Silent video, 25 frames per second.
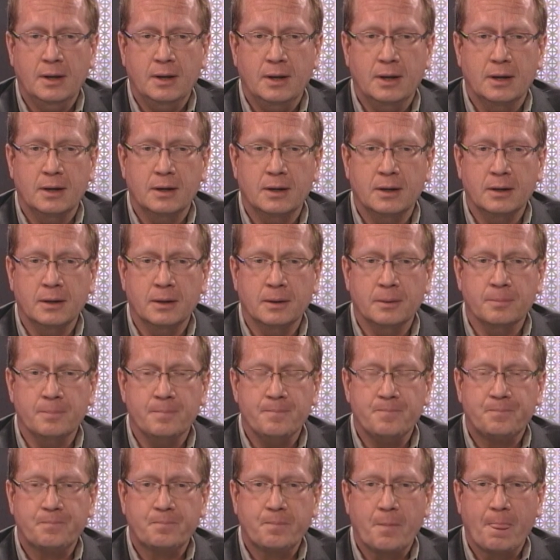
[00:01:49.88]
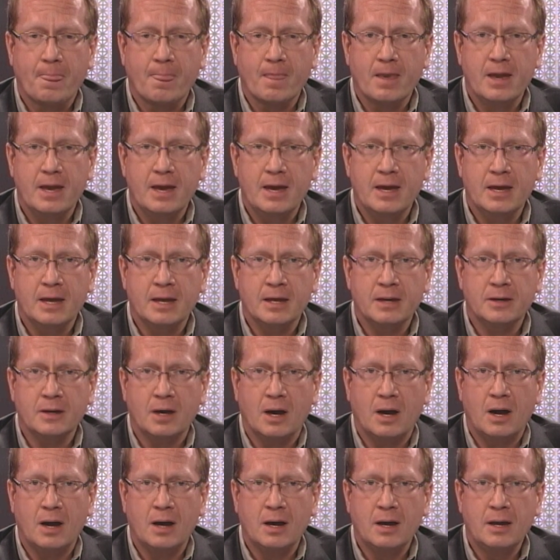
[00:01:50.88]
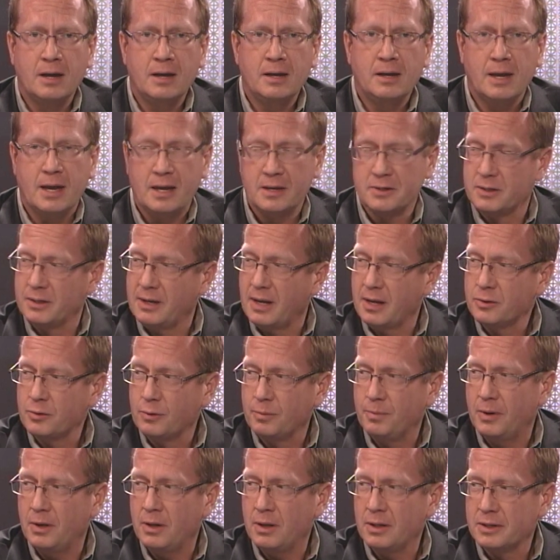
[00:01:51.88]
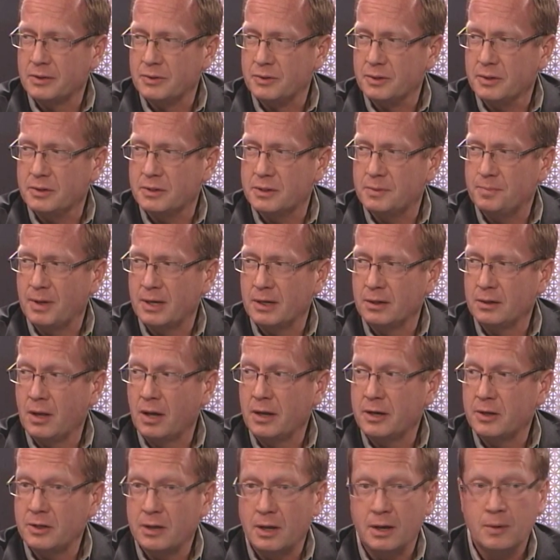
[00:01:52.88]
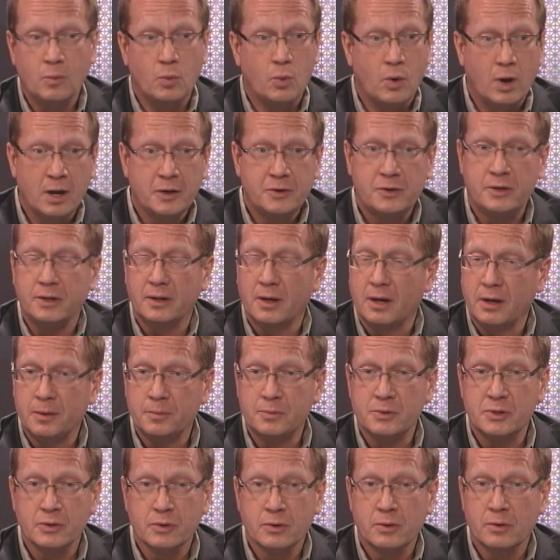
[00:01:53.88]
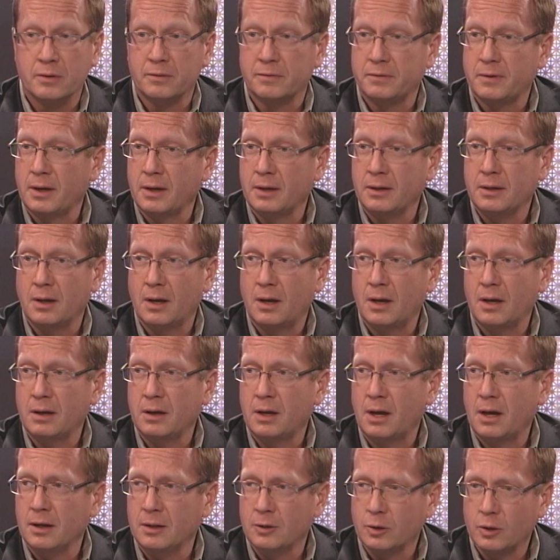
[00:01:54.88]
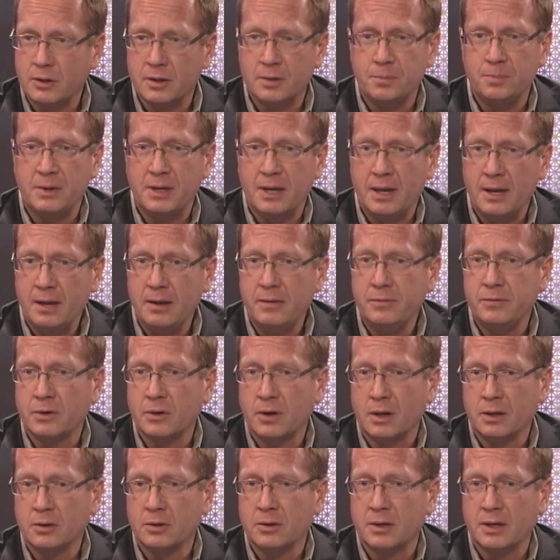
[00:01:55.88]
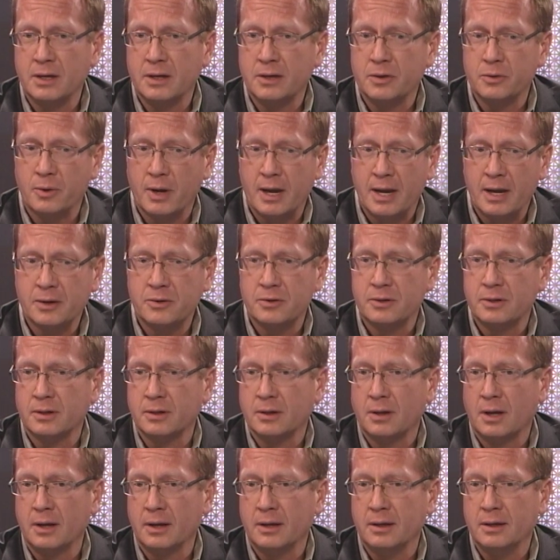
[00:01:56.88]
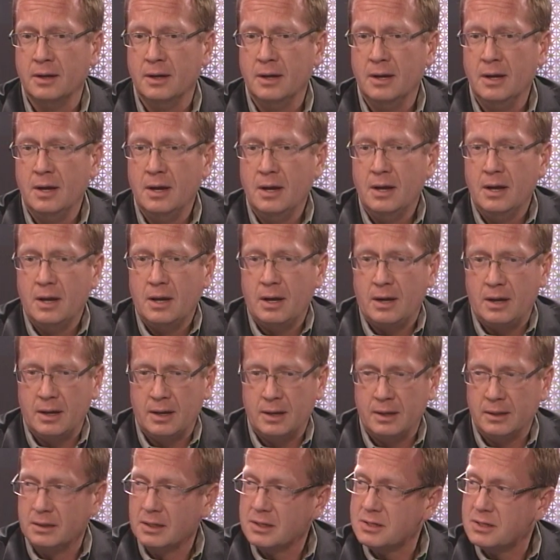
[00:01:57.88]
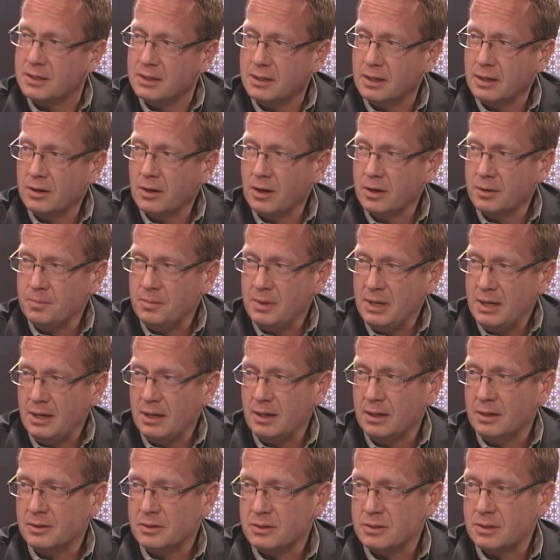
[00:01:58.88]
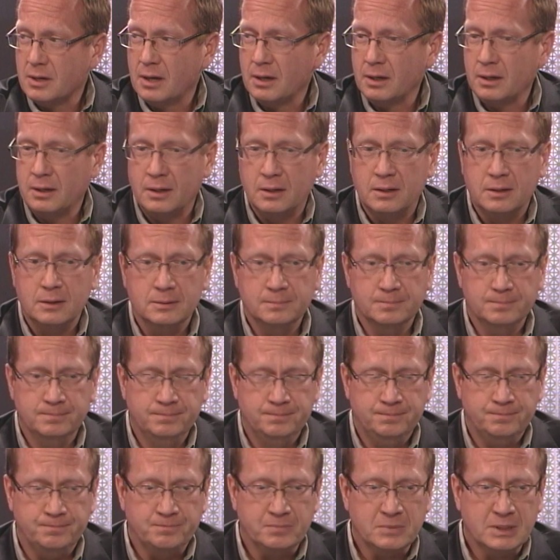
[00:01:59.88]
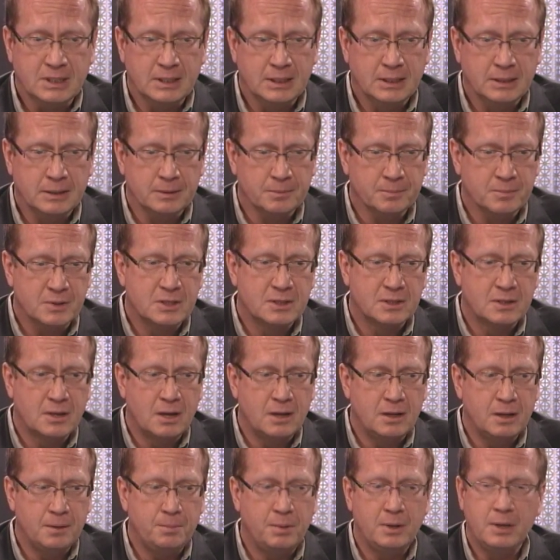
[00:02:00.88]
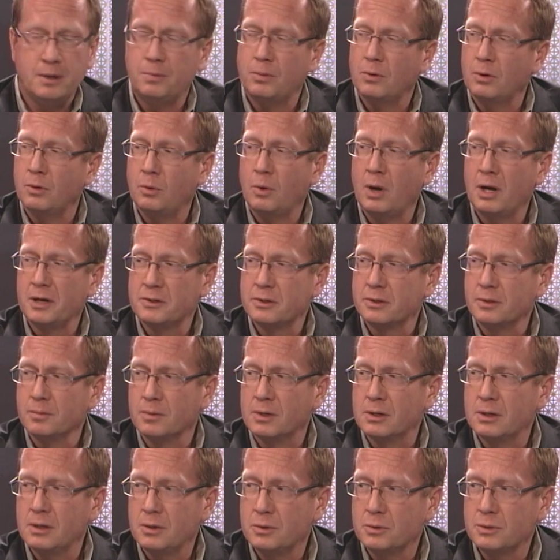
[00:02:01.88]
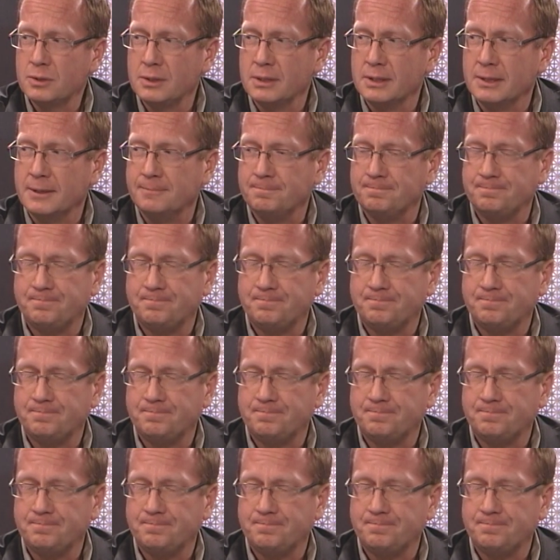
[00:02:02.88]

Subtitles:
And I, as an anthropologist, spend a lot of time watching. I observe. I look at behavior. I look at interaction. I listen in on meetings. I study people, watch them closely.